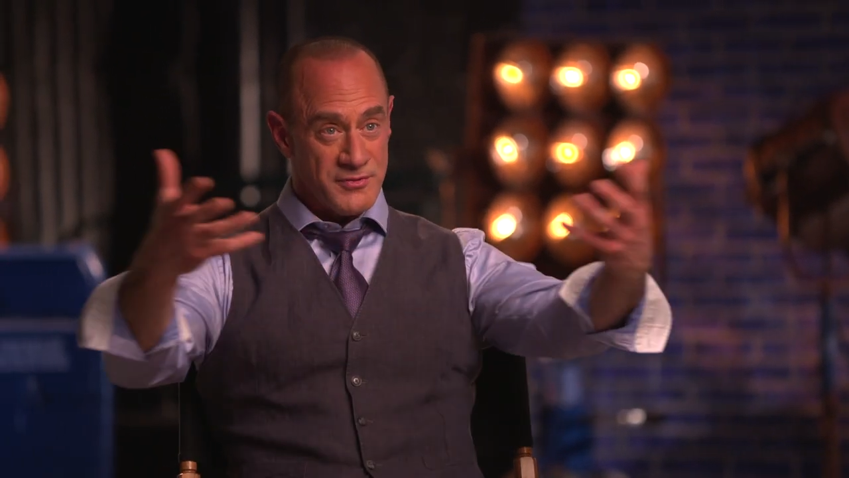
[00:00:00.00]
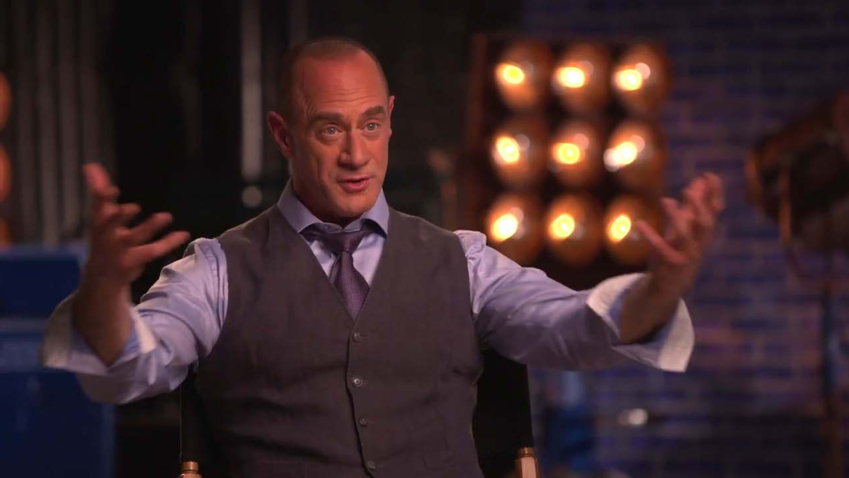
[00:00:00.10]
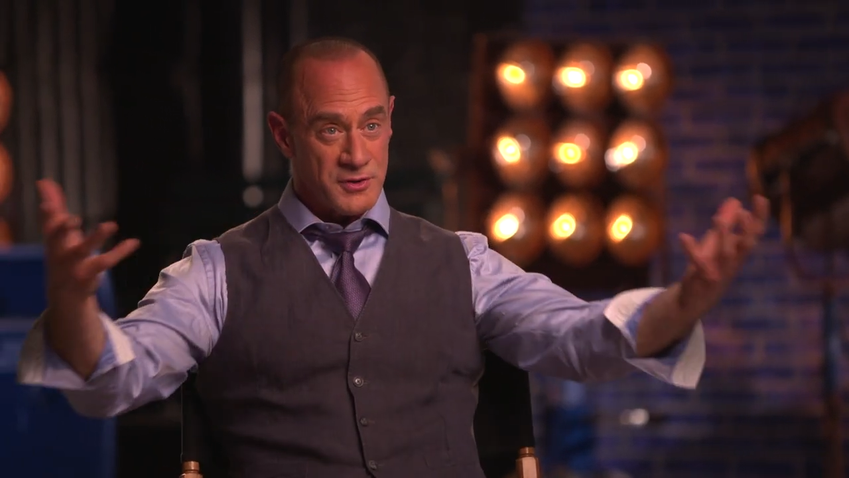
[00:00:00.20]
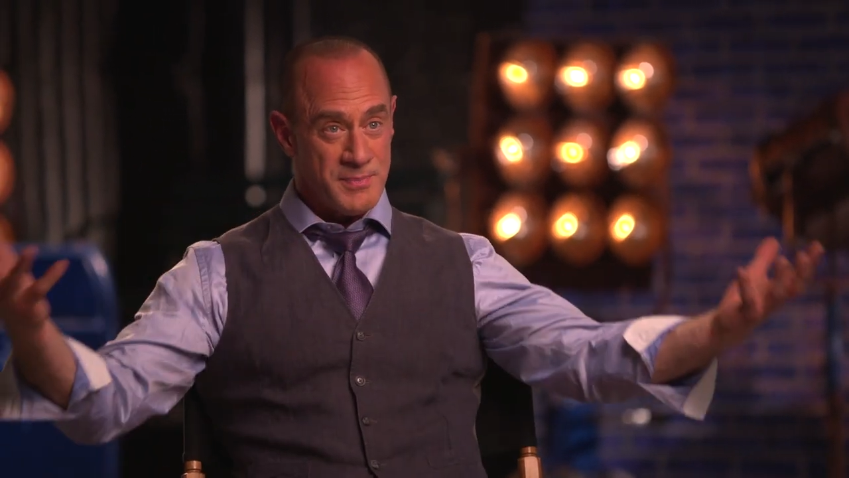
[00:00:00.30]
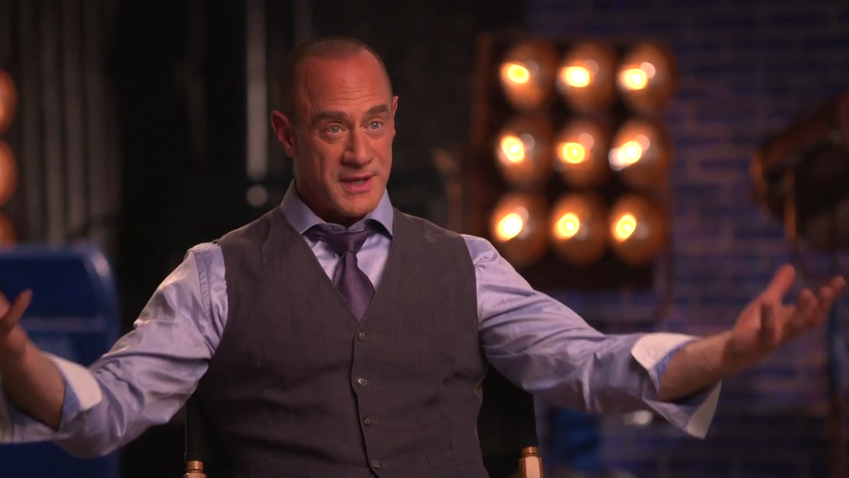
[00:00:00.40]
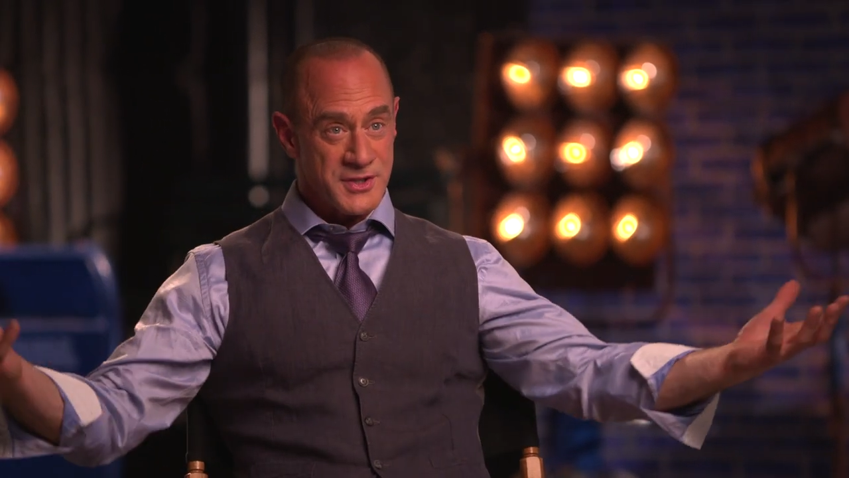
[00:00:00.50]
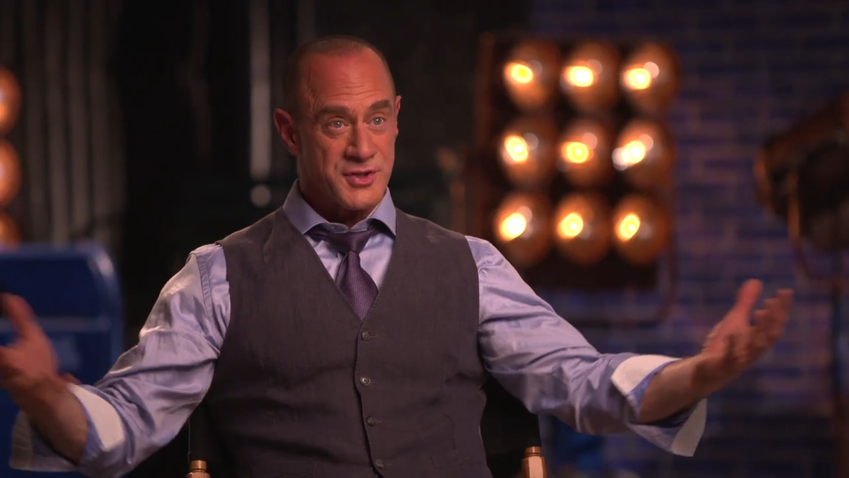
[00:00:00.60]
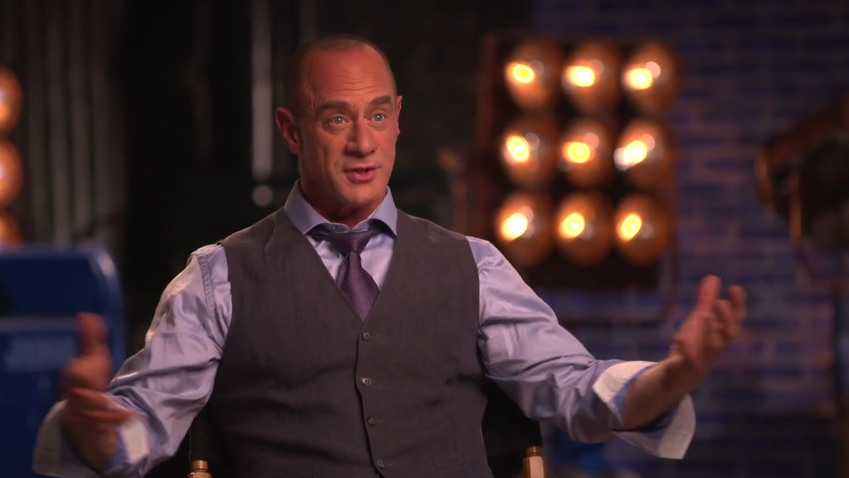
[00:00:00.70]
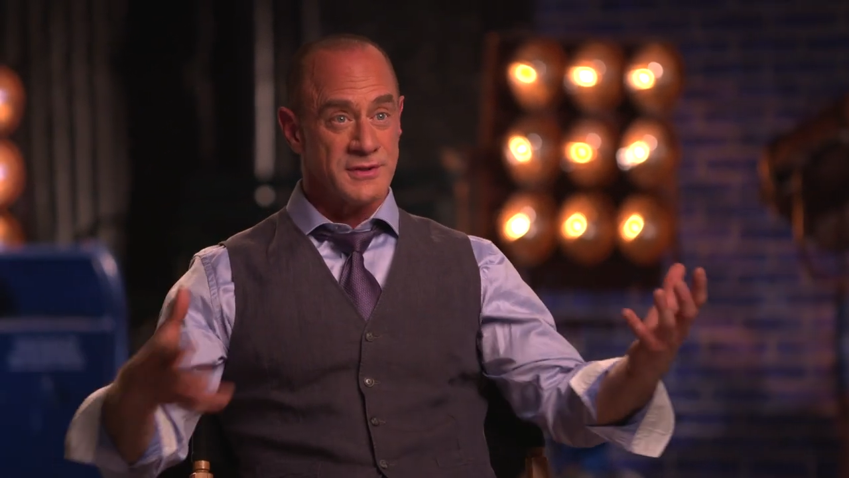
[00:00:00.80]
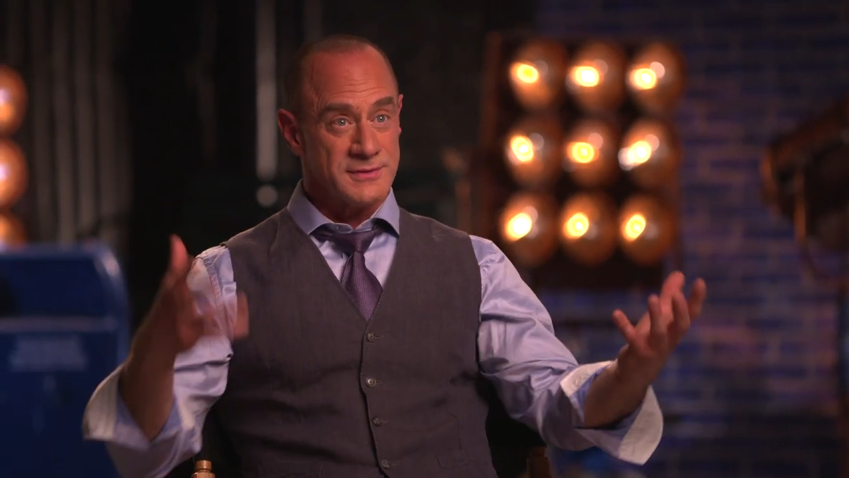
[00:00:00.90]
fuller
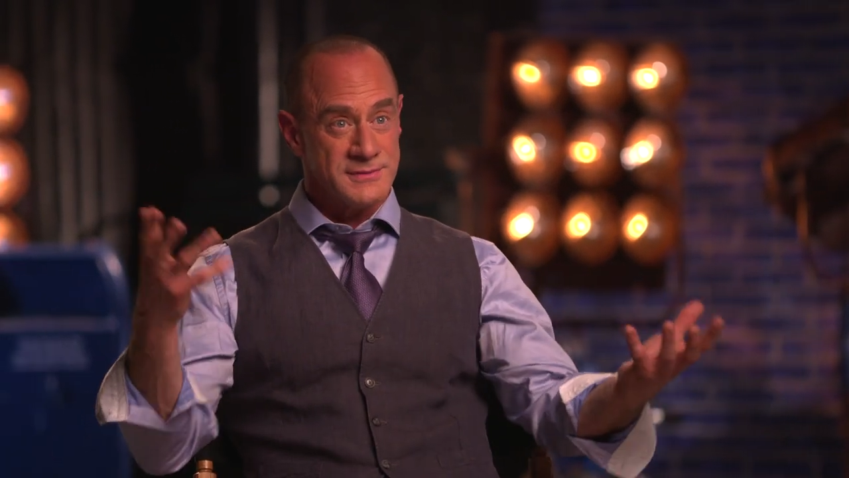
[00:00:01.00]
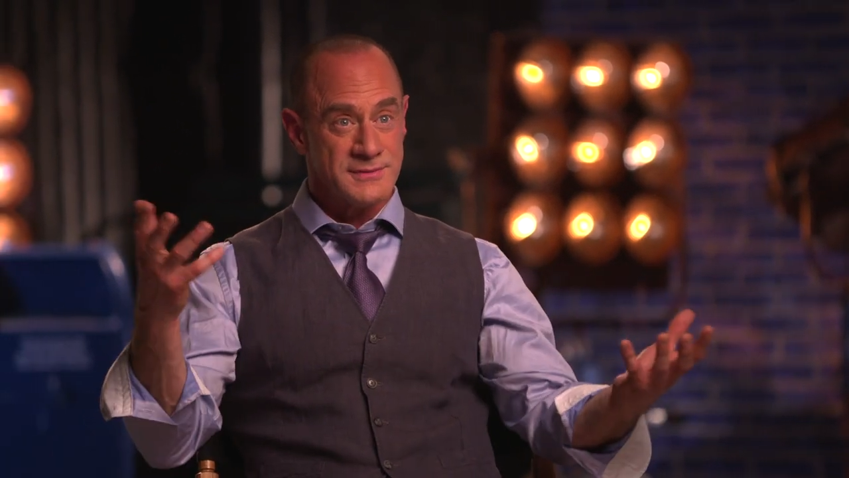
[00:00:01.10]
picture